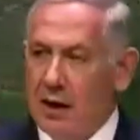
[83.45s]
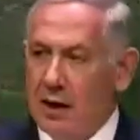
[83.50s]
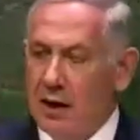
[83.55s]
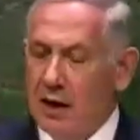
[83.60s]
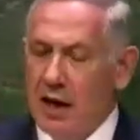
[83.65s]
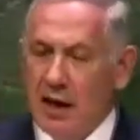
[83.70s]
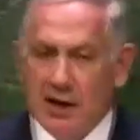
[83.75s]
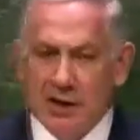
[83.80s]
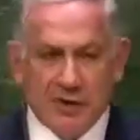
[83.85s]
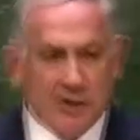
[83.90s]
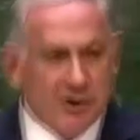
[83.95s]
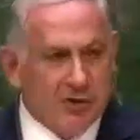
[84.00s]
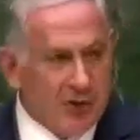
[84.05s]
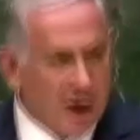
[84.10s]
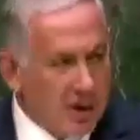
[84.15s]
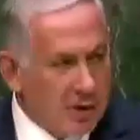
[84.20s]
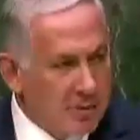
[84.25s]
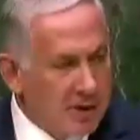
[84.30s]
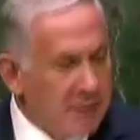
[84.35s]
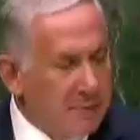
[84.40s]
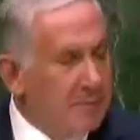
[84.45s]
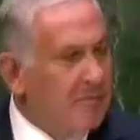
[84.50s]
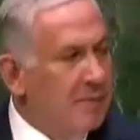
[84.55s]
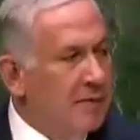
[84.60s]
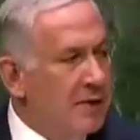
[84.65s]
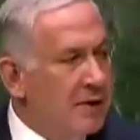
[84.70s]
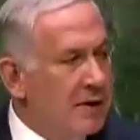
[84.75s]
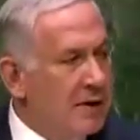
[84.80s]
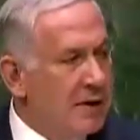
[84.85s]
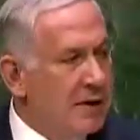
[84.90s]
Ladies and gentlemen,
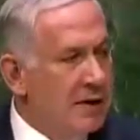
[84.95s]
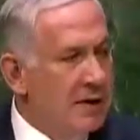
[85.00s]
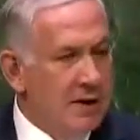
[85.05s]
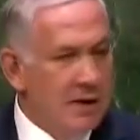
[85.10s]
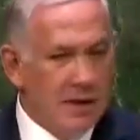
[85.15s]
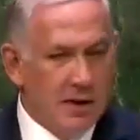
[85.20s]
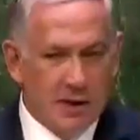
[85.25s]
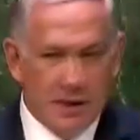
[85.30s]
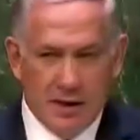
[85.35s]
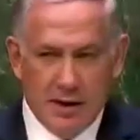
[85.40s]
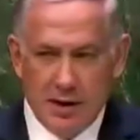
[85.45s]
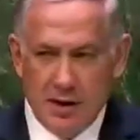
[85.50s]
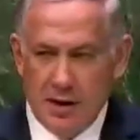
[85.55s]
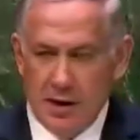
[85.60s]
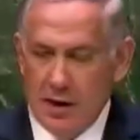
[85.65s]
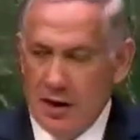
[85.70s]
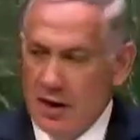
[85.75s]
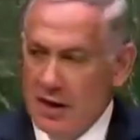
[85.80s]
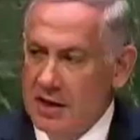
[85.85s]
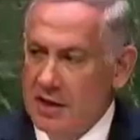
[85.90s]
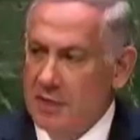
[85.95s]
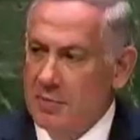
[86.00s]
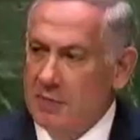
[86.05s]
the